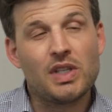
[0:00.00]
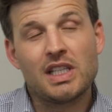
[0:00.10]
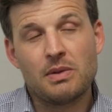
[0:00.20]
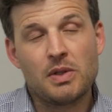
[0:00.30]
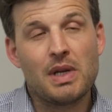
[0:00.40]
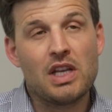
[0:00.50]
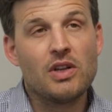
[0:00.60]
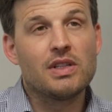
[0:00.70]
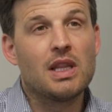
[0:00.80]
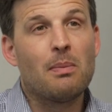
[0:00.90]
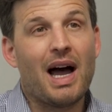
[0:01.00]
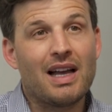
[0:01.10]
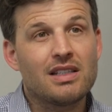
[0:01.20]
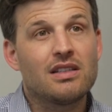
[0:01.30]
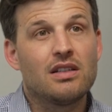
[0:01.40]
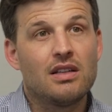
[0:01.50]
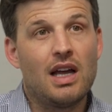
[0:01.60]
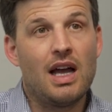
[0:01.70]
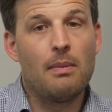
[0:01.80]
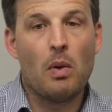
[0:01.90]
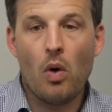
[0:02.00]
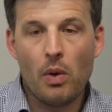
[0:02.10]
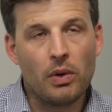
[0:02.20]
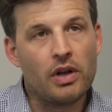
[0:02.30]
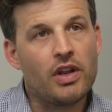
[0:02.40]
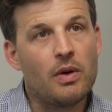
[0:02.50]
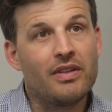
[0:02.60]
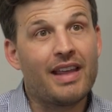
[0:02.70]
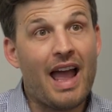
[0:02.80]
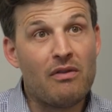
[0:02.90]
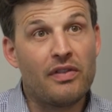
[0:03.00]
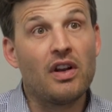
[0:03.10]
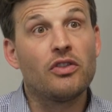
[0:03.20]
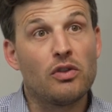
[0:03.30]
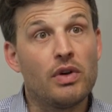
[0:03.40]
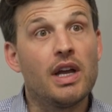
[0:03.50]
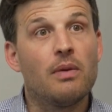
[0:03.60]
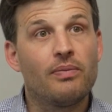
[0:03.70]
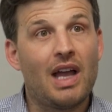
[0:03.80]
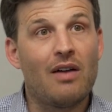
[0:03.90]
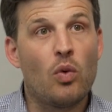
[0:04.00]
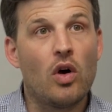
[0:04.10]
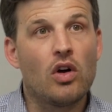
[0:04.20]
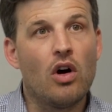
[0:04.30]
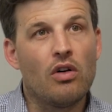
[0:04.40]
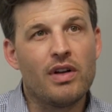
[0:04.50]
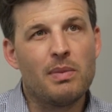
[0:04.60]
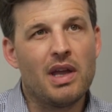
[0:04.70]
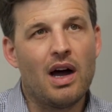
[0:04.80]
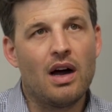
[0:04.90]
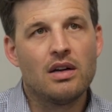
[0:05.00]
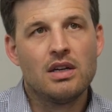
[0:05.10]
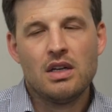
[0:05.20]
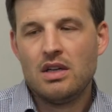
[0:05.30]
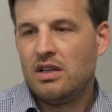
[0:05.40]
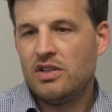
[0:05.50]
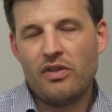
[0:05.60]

systems being used in the past. And what we want to do is get everything onto Rio, have one core EPR. So